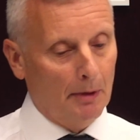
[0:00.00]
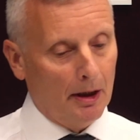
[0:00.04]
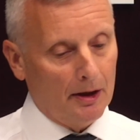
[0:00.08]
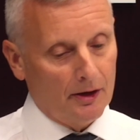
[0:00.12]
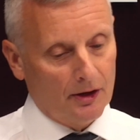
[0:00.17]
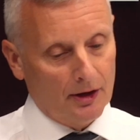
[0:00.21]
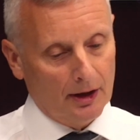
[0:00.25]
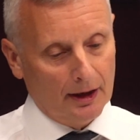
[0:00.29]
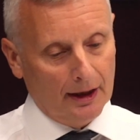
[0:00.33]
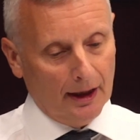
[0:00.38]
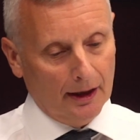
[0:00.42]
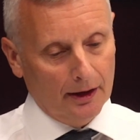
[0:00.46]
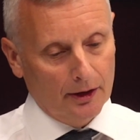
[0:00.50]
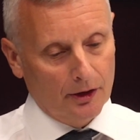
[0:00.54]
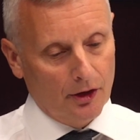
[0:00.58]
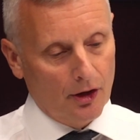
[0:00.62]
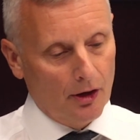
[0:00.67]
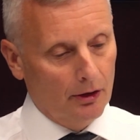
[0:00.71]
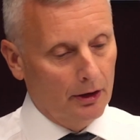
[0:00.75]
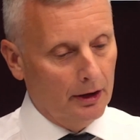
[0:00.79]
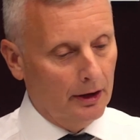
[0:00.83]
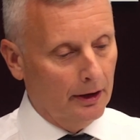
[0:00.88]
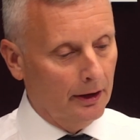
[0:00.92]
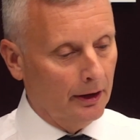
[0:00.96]
managed to get a
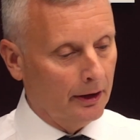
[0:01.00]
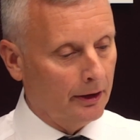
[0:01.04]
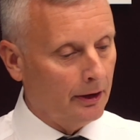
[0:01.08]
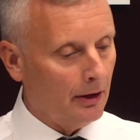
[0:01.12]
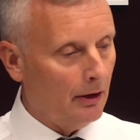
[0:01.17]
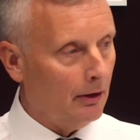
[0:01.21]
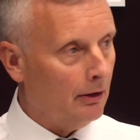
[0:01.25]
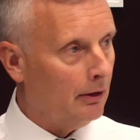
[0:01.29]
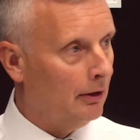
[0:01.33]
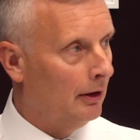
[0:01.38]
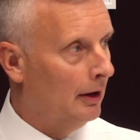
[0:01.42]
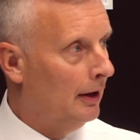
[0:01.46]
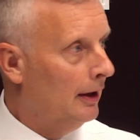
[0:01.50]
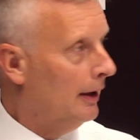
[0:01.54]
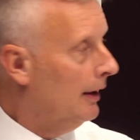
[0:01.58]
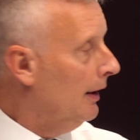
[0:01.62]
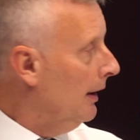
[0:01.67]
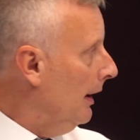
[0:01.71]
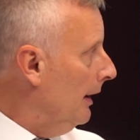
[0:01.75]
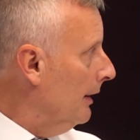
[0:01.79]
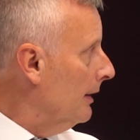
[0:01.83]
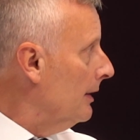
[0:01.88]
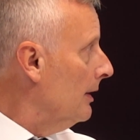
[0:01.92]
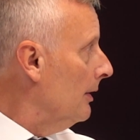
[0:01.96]
journey in the car.
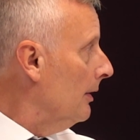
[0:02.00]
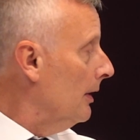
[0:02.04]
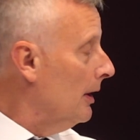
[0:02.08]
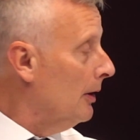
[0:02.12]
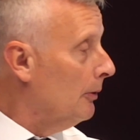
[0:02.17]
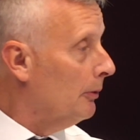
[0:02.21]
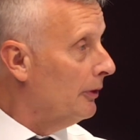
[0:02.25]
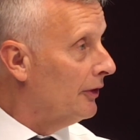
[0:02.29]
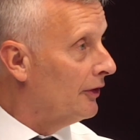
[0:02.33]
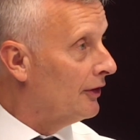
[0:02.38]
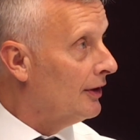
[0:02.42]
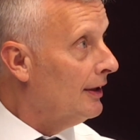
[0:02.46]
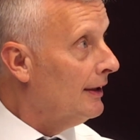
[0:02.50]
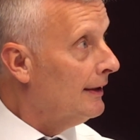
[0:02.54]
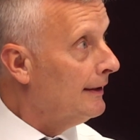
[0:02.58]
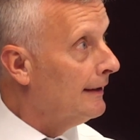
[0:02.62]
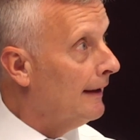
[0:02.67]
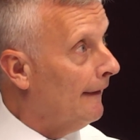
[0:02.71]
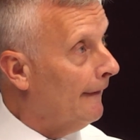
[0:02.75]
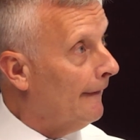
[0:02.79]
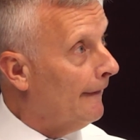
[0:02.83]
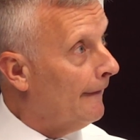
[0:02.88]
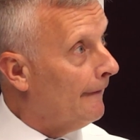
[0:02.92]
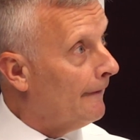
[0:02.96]
And he was saying,
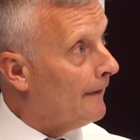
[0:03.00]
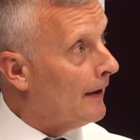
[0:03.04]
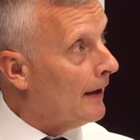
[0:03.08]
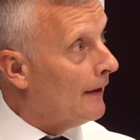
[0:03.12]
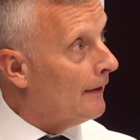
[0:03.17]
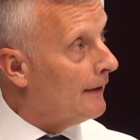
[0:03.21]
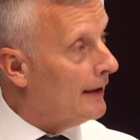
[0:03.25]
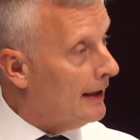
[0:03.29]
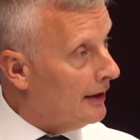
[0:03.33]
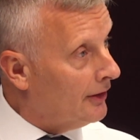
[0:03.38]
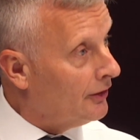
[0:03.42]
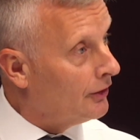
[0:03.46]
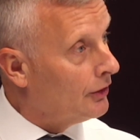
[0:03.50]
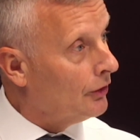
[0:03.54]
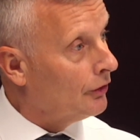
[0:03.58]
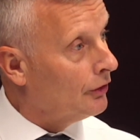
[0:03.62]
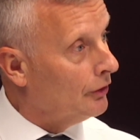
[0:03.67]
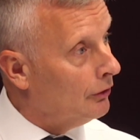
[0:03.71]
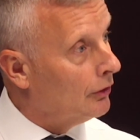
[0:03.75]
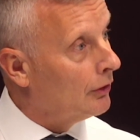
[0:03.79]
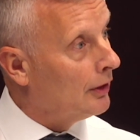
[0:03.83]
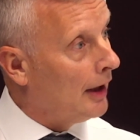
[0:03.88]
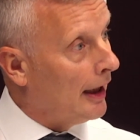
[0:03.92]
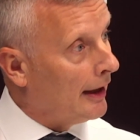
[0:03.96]
this
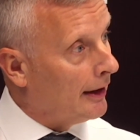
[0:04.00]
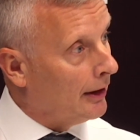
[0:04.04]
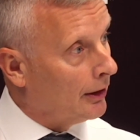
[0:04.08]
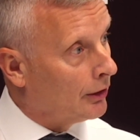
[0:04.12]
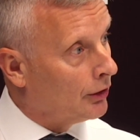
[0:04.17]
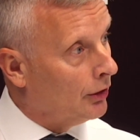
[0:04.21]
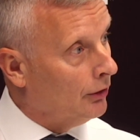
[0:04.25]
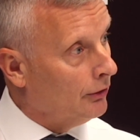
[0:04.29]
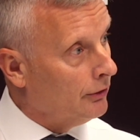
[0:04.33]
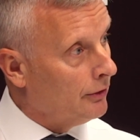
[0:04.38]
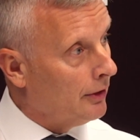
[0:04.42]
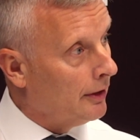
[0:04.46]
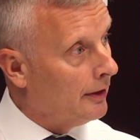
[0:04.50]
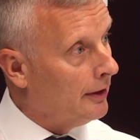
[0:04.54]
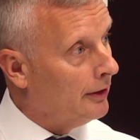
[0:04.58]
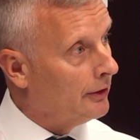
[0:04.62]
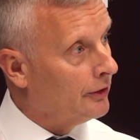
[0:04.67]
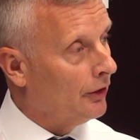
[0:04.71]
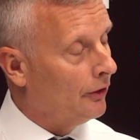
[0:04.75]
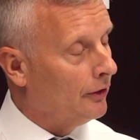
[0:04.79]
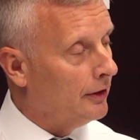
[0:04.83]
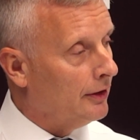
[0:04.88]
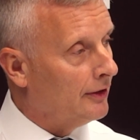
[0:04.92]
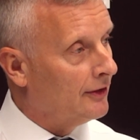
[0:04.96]
doesn't look like a country
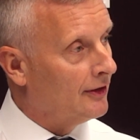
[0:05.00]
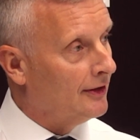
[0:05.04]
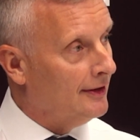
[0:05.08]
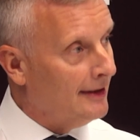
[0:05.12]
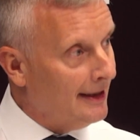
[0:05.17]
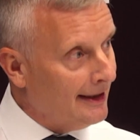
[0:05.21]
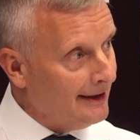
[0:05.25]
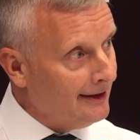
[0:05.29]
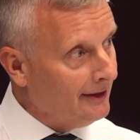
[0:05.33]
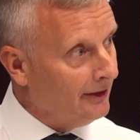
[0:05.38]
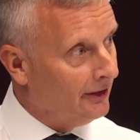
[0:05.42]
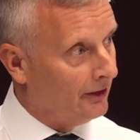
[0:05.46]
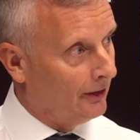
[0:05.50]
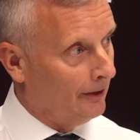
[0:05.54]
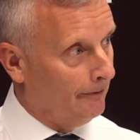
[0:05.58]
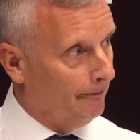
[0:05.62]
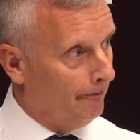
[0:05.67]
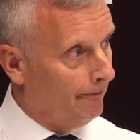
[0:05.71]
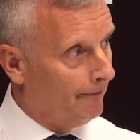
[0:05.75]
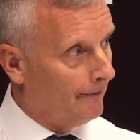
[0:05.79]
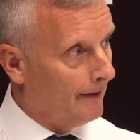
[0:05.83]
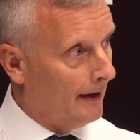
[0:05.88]
that's on its knees. Yep.